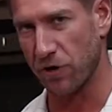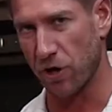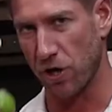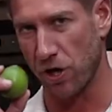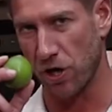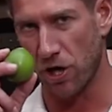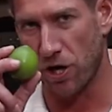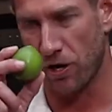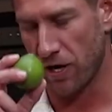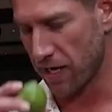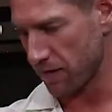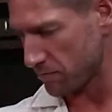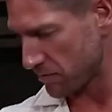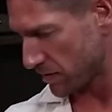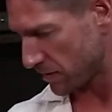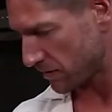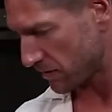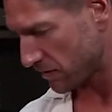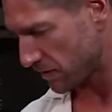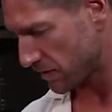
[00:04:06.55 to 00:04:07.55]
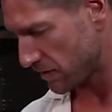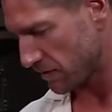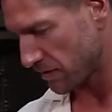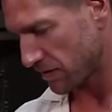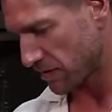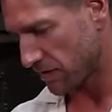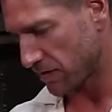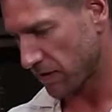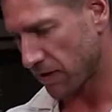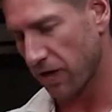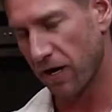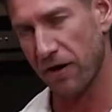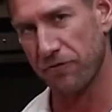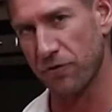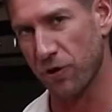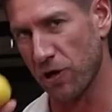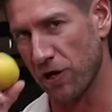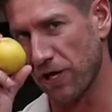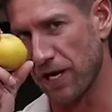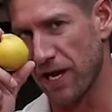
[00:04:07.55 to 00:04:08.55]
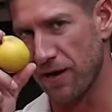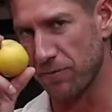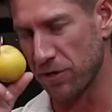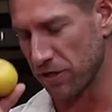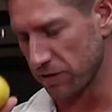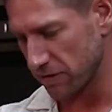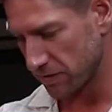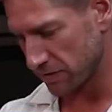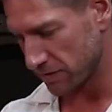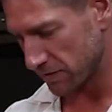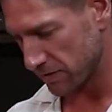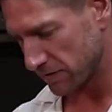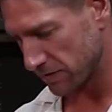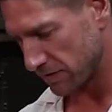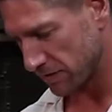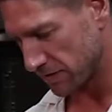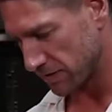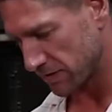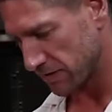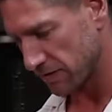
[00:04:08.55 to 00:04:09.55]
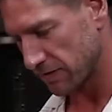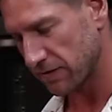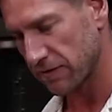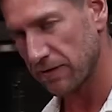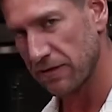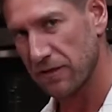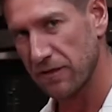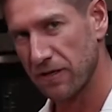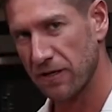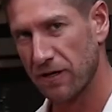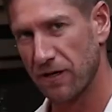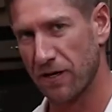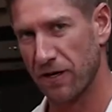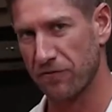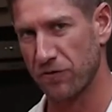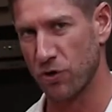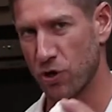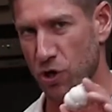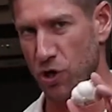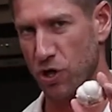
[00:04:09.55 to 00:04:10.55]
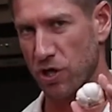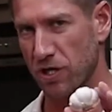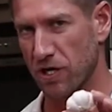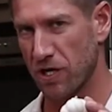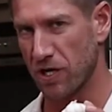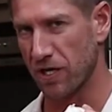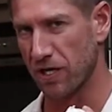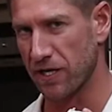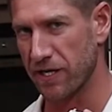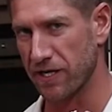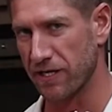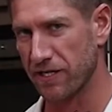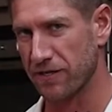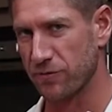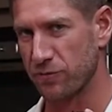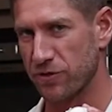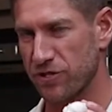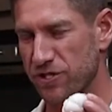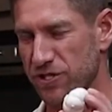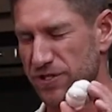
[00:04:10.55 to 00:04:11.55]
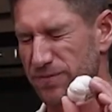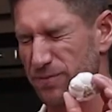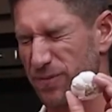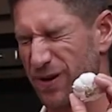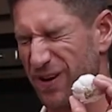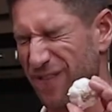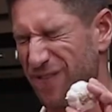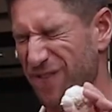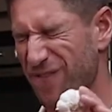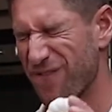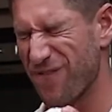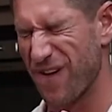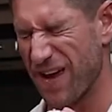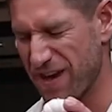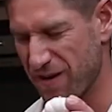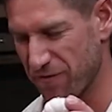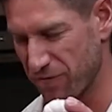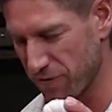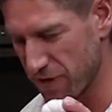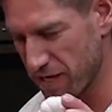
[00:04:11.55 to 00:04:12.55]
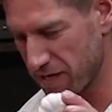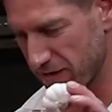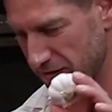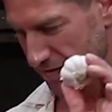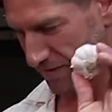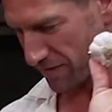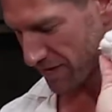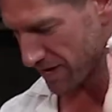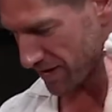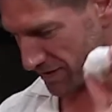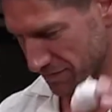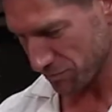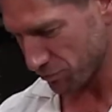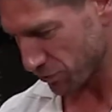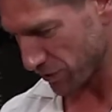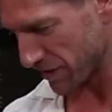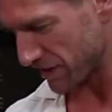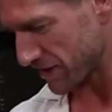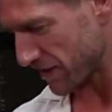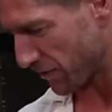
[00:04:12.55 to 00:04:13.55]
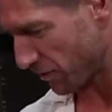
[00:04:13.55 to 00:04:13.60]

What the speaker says: got lime, I've got lemon, I've got garlic, which is my favorite, brings